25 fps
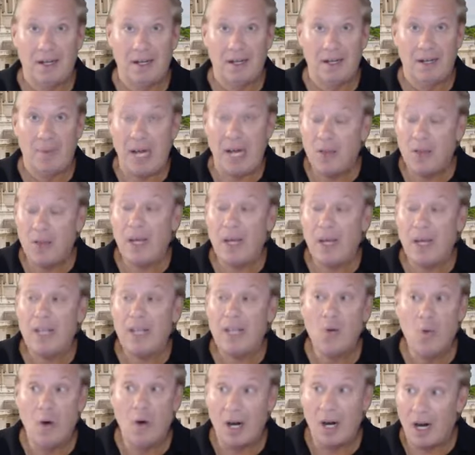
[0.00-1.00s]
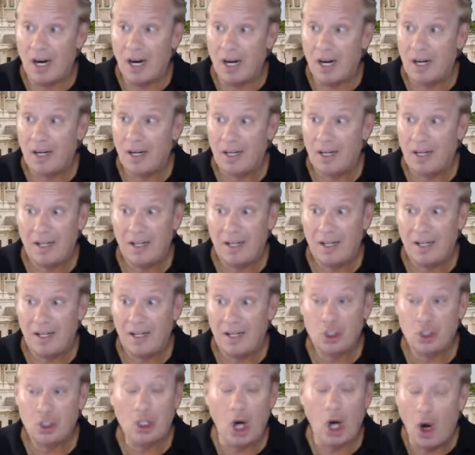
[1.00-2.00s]
by the way, who are
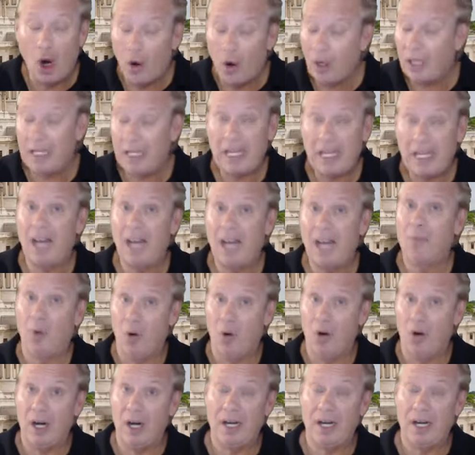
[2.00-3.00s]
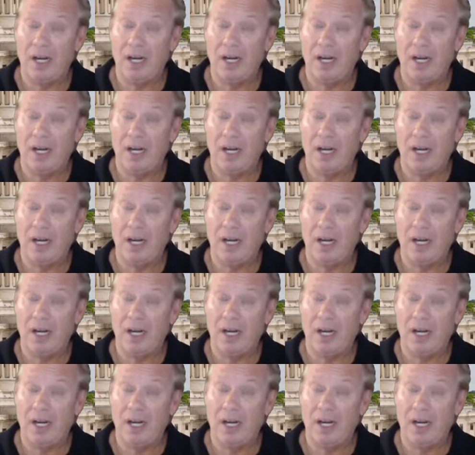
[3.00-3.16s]
totally on board